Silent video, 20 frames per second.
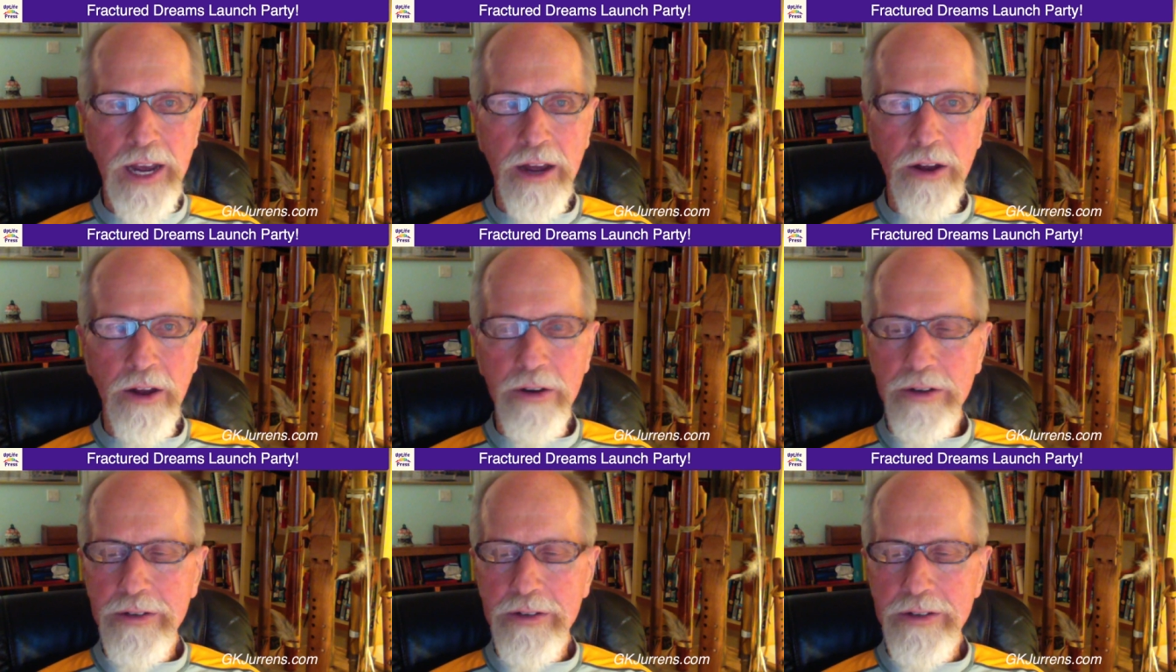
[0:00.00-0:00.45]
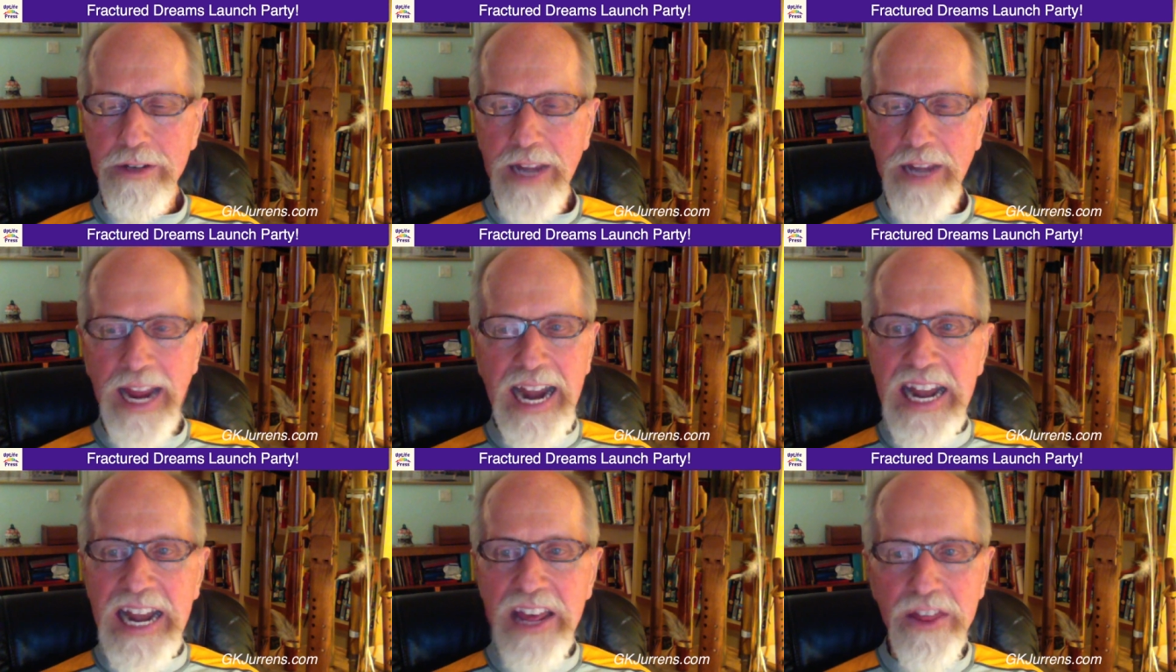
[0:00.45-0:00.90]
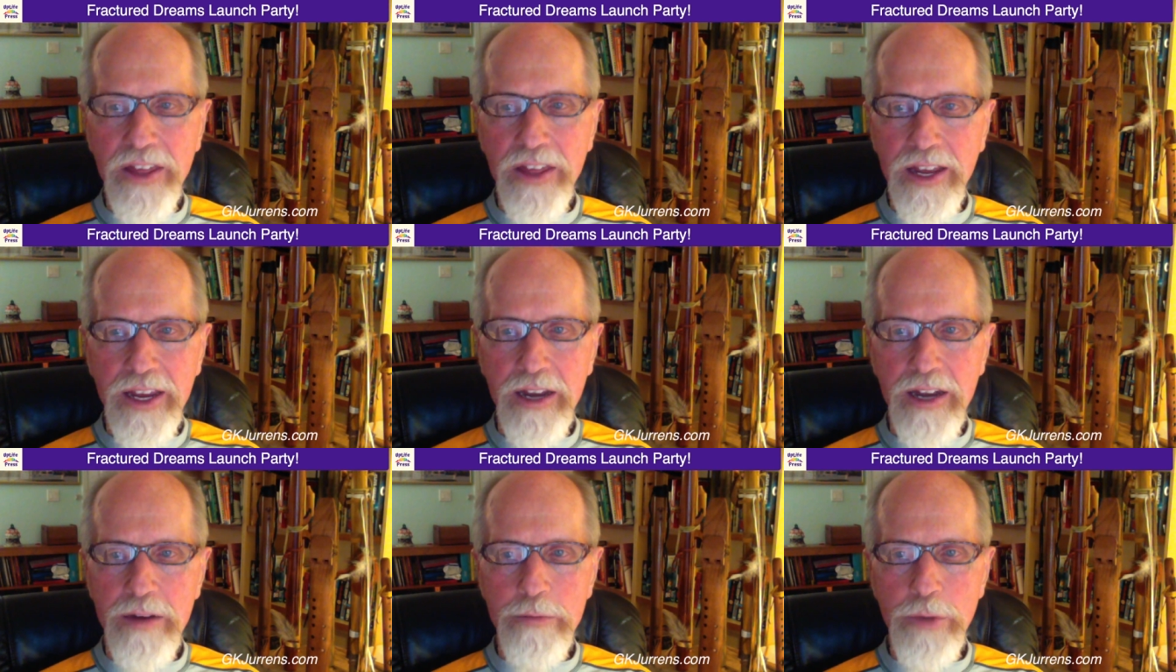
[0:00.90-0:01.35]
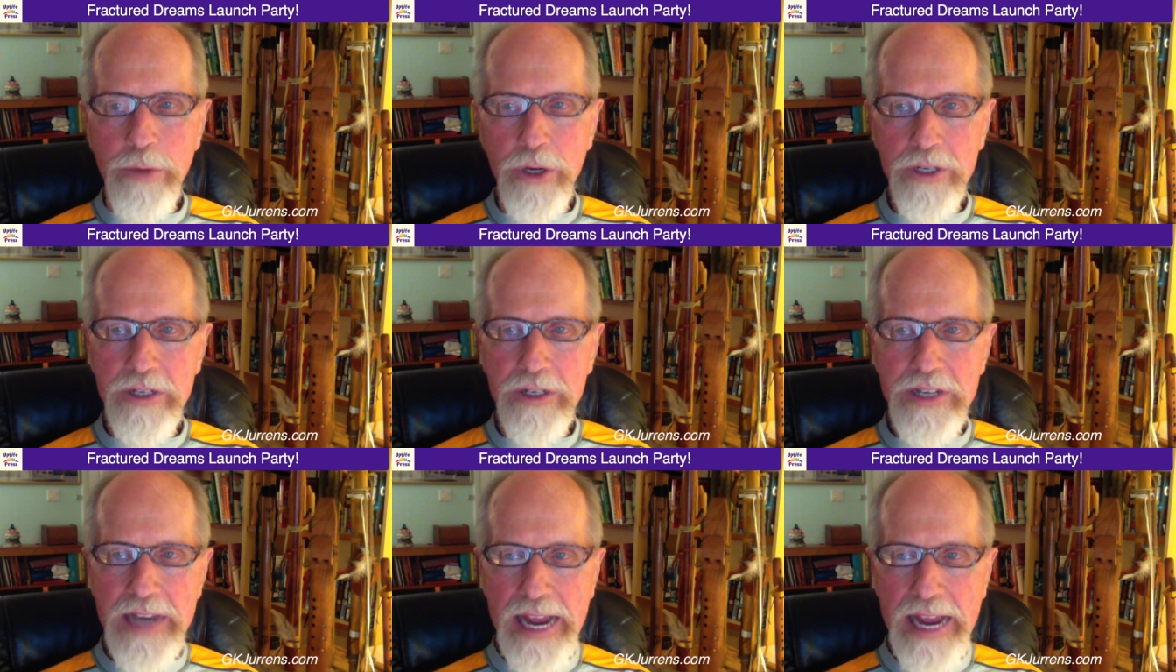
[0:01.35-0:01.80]
out anything in a
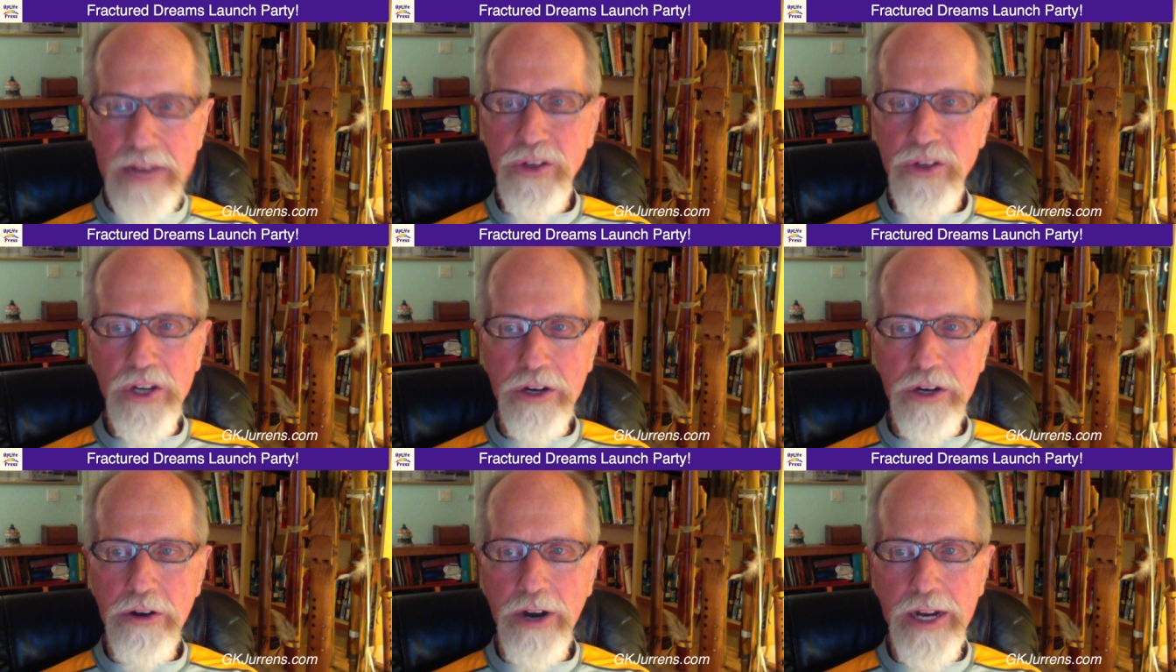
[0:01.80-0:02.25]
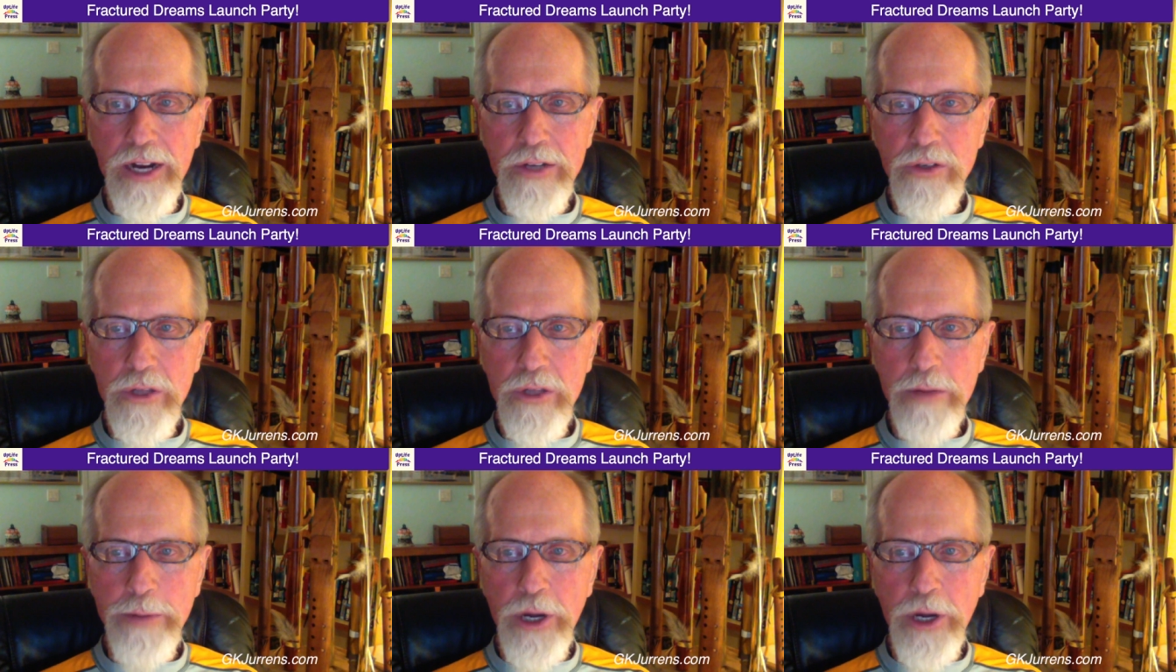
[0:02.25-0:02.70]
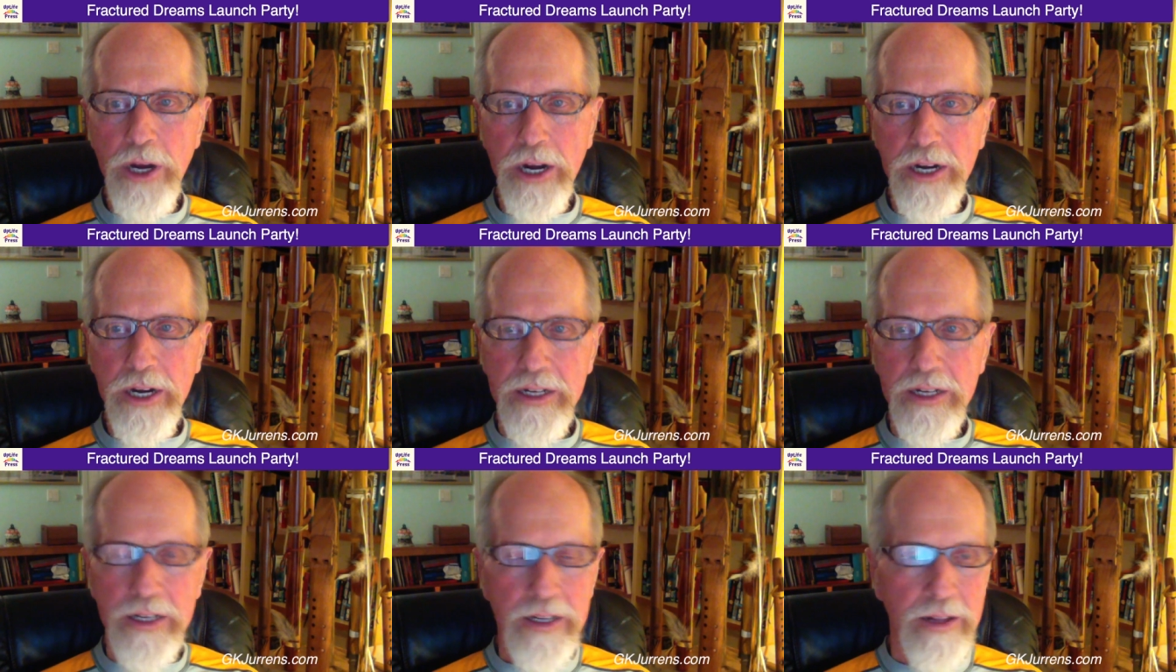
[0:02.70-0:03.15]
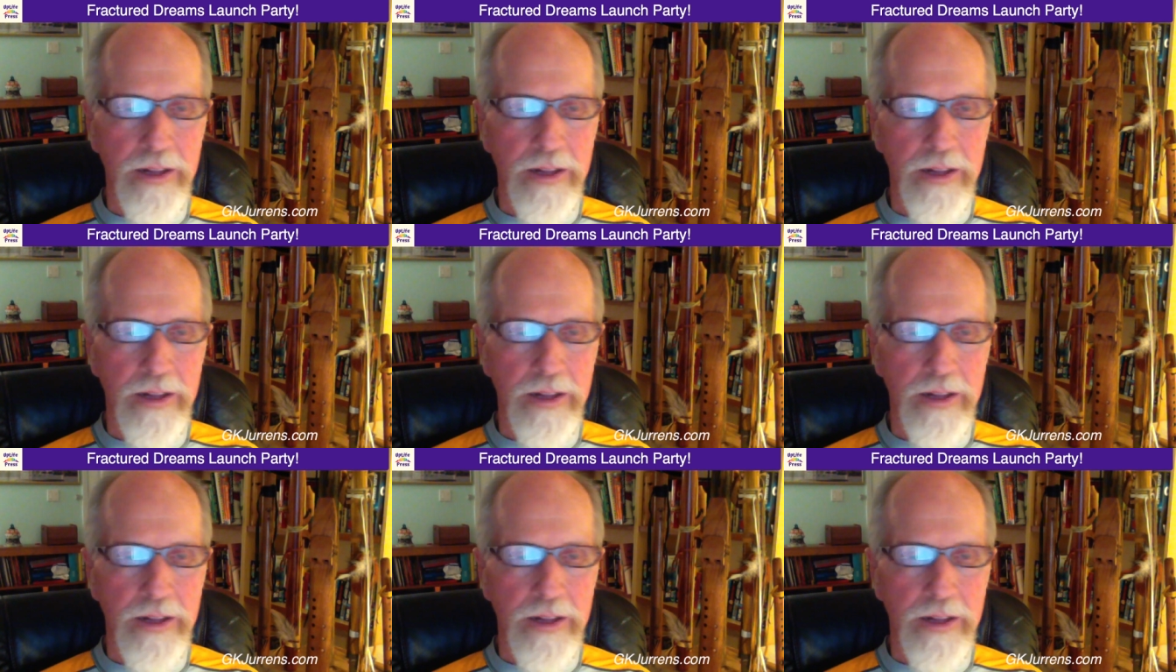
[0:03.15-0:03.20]
book desecrates the book.